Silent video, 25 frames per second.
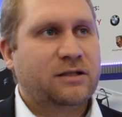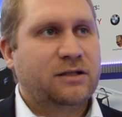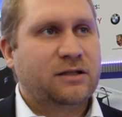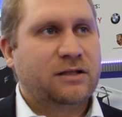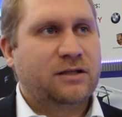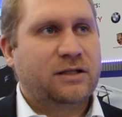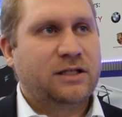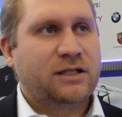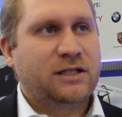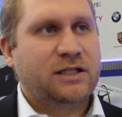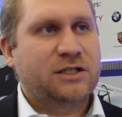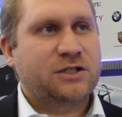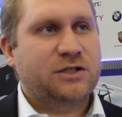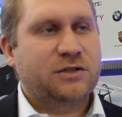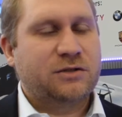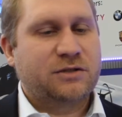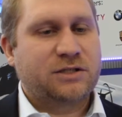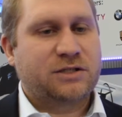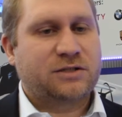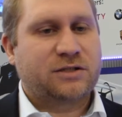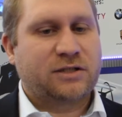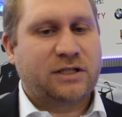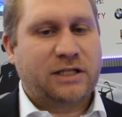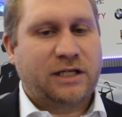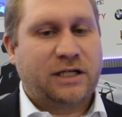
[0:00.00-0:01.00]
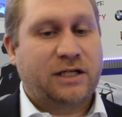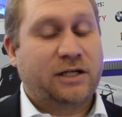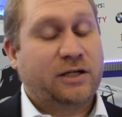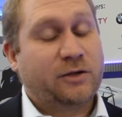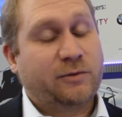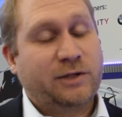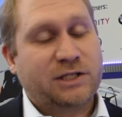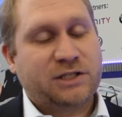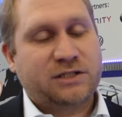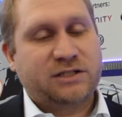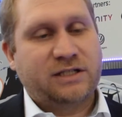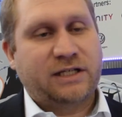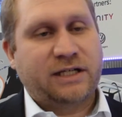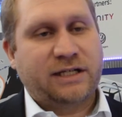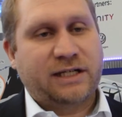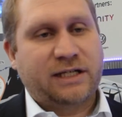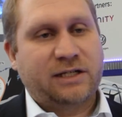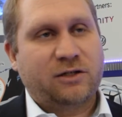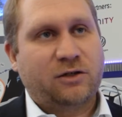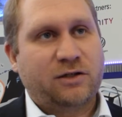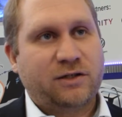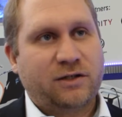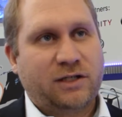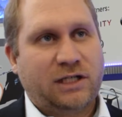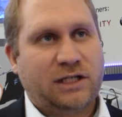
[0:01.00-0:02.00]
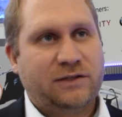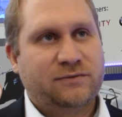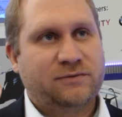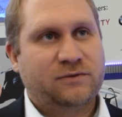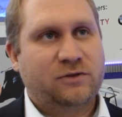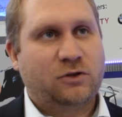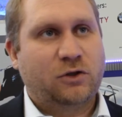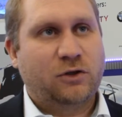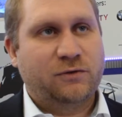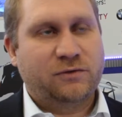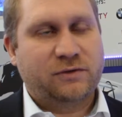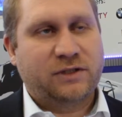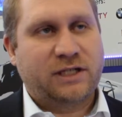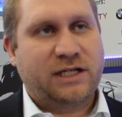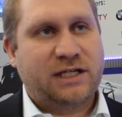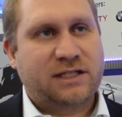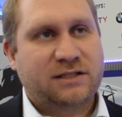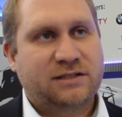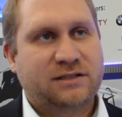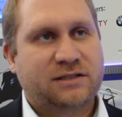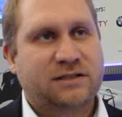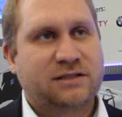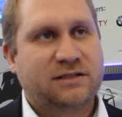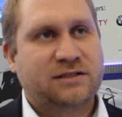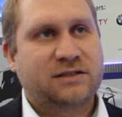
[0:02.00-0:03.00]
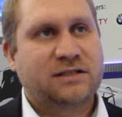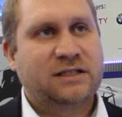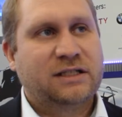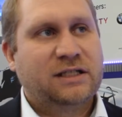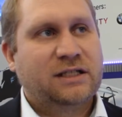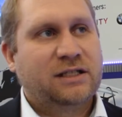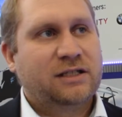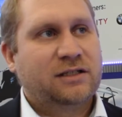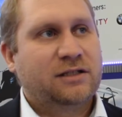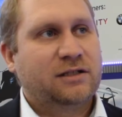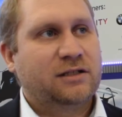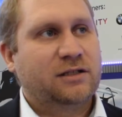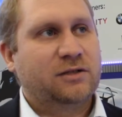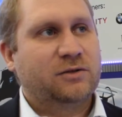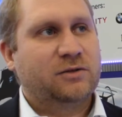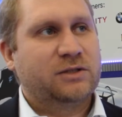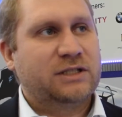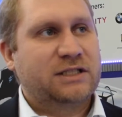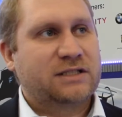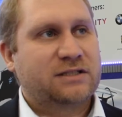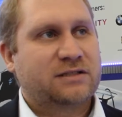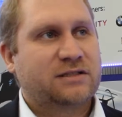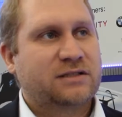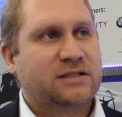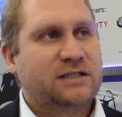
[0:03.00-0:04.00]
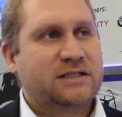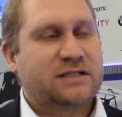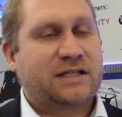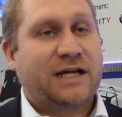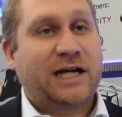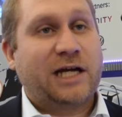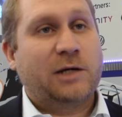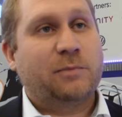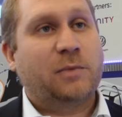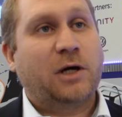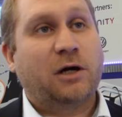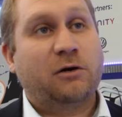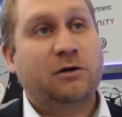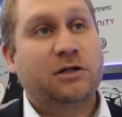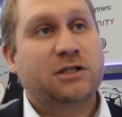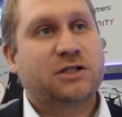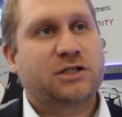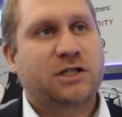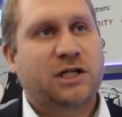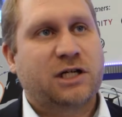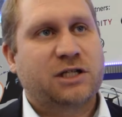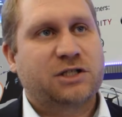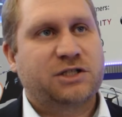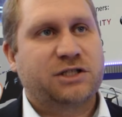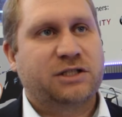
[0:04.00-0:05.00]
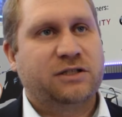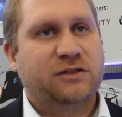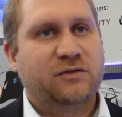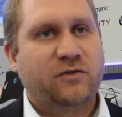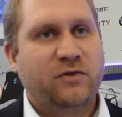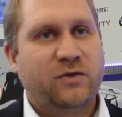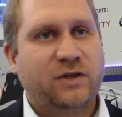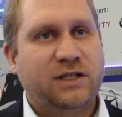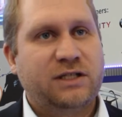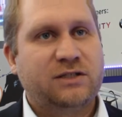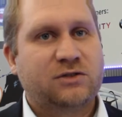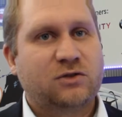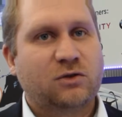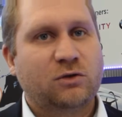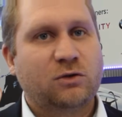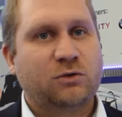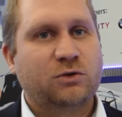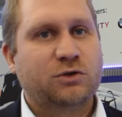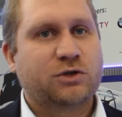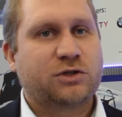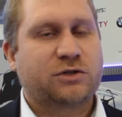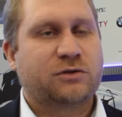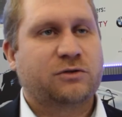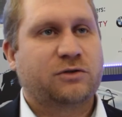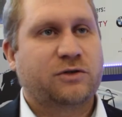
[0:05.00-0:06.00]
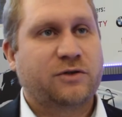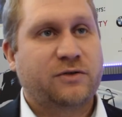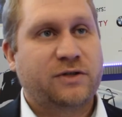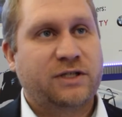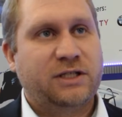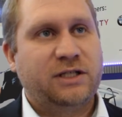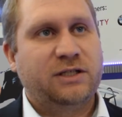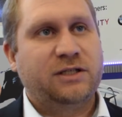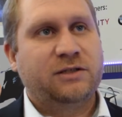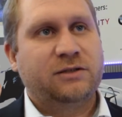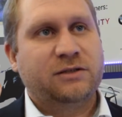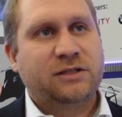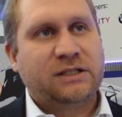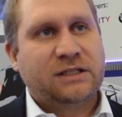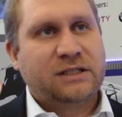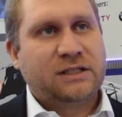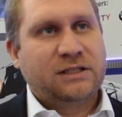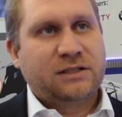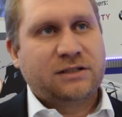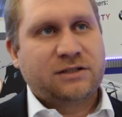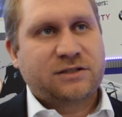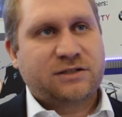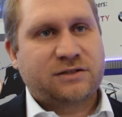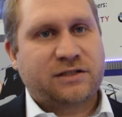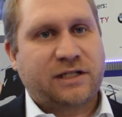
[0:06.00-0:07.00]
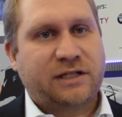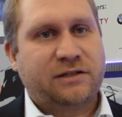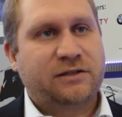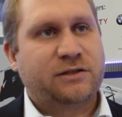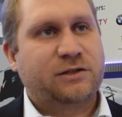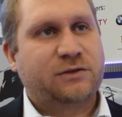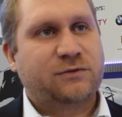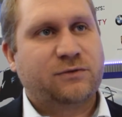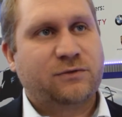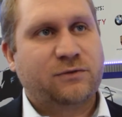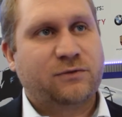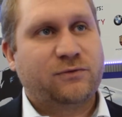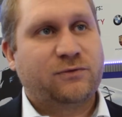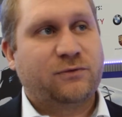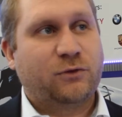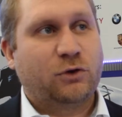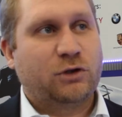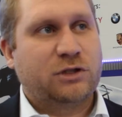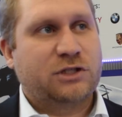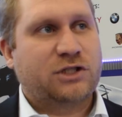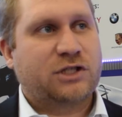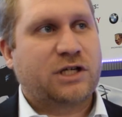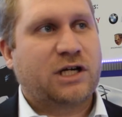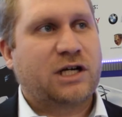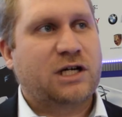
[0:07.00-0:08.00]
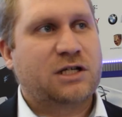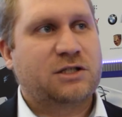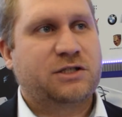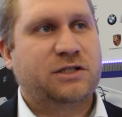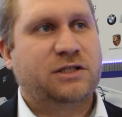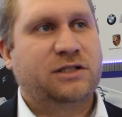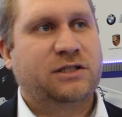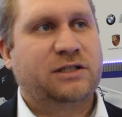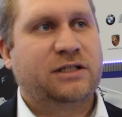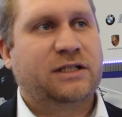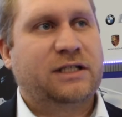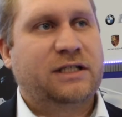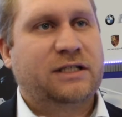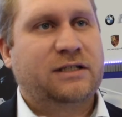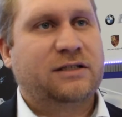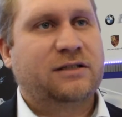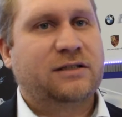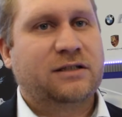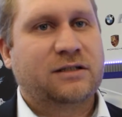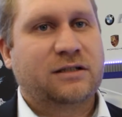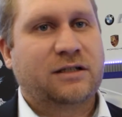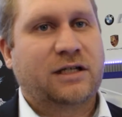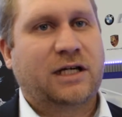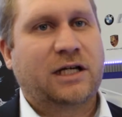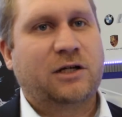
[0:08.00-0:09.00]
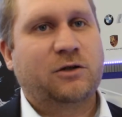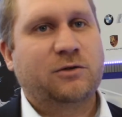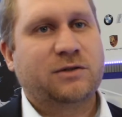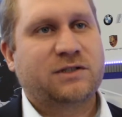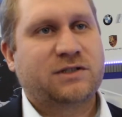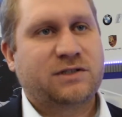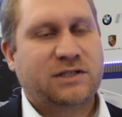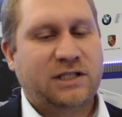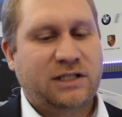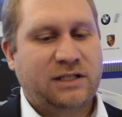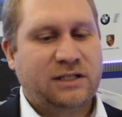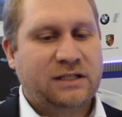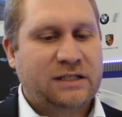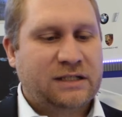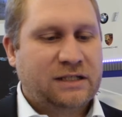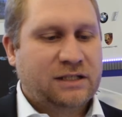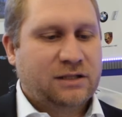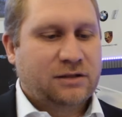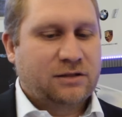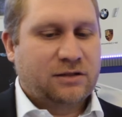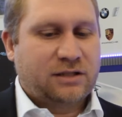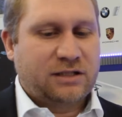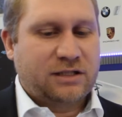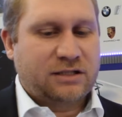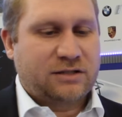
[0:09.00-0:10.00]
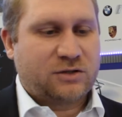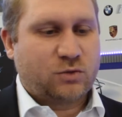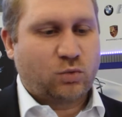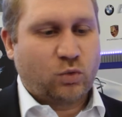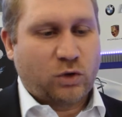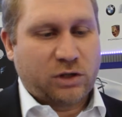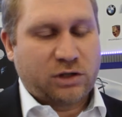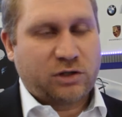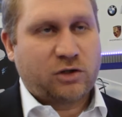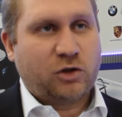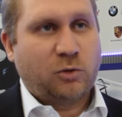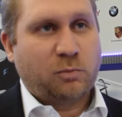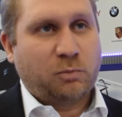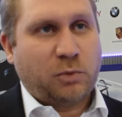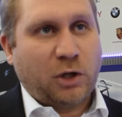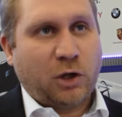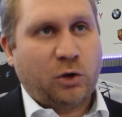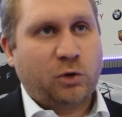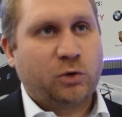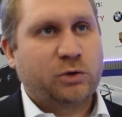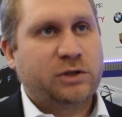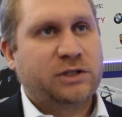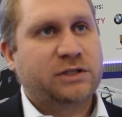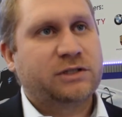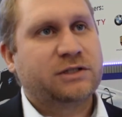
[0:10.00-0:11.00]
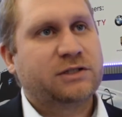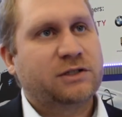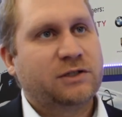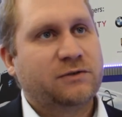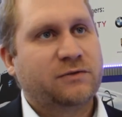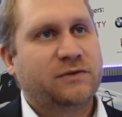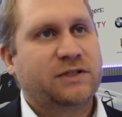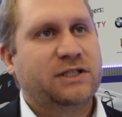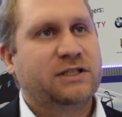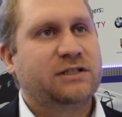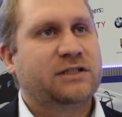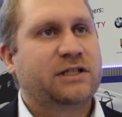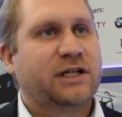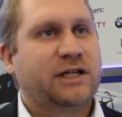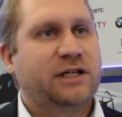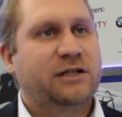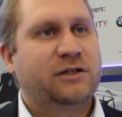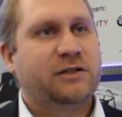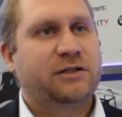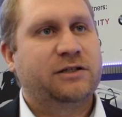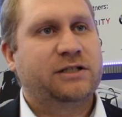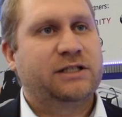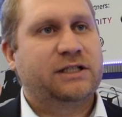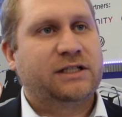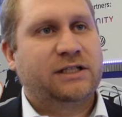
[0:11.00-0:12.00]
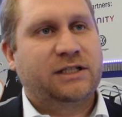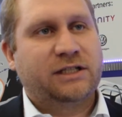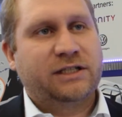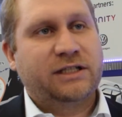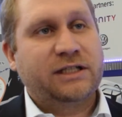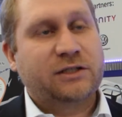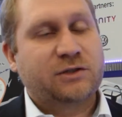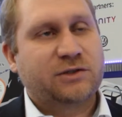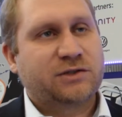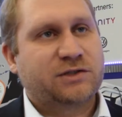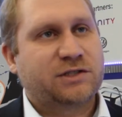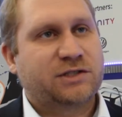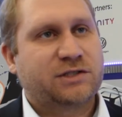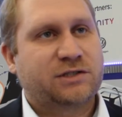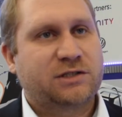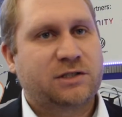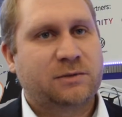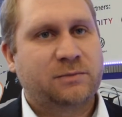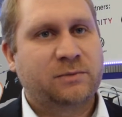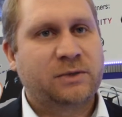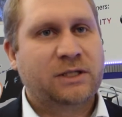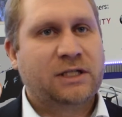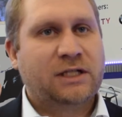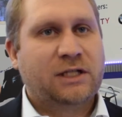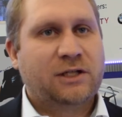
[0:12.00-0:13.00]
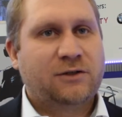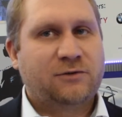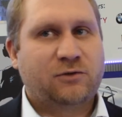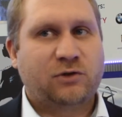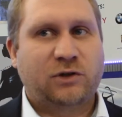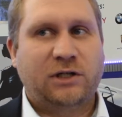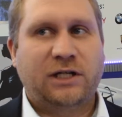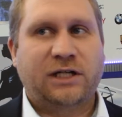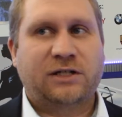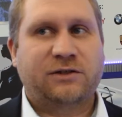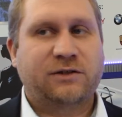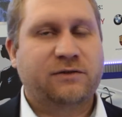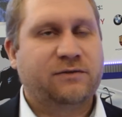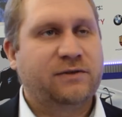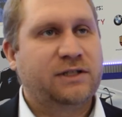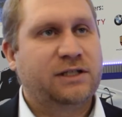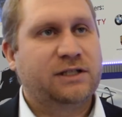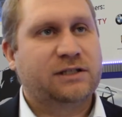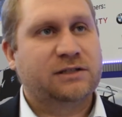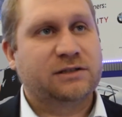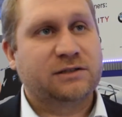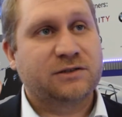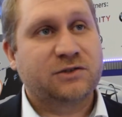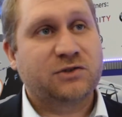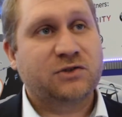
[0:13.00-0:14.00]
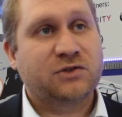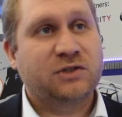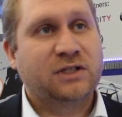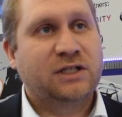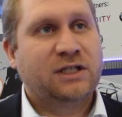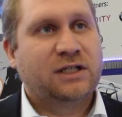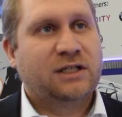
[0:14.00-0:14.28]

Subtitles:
the issue is, a question that I get often asked is, is high power charging the solution or the standard for charging? And I always say it's one component of the entire ecosystem for electric vehicles.